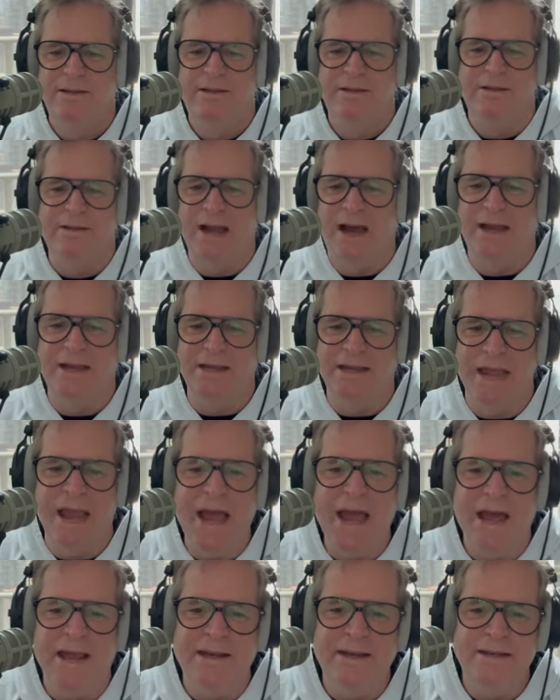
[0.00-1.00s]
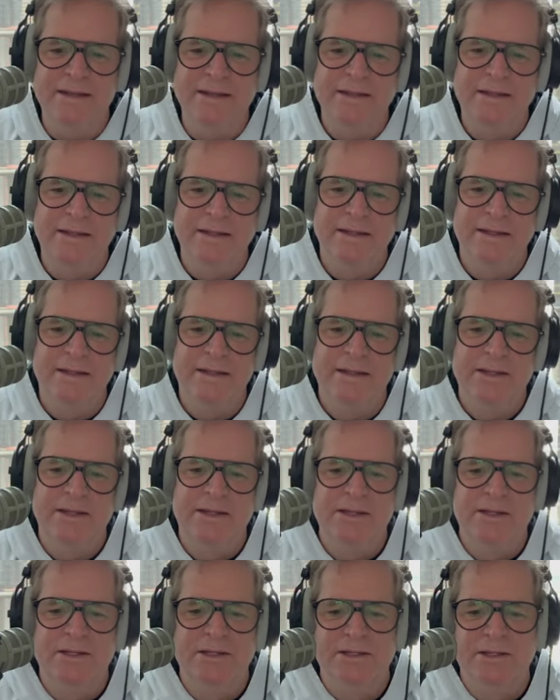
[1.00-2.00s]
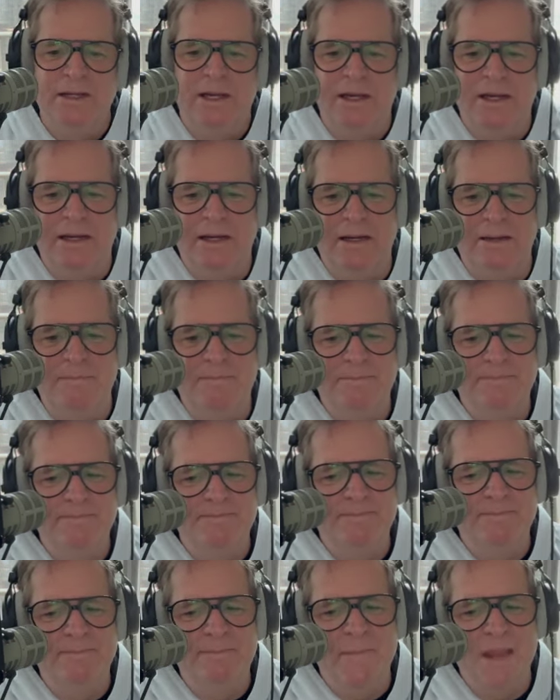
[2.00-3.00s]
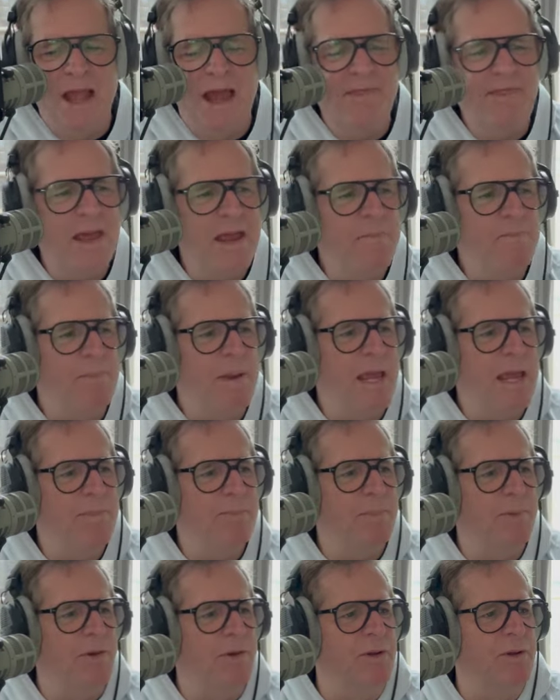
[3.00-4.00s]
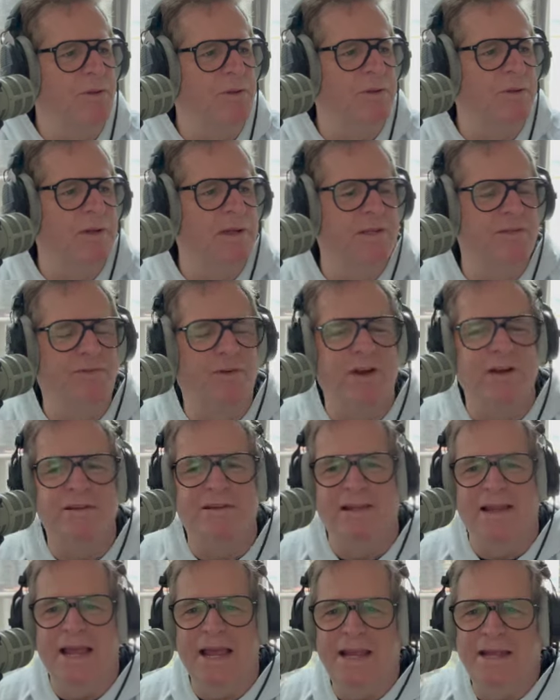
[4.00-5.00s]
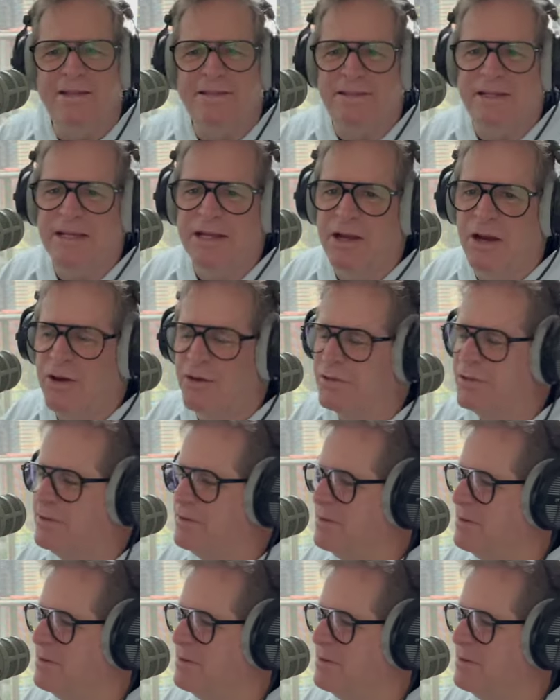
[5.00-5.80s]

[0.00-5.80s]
Not yet. I think people, as far as legacy goes,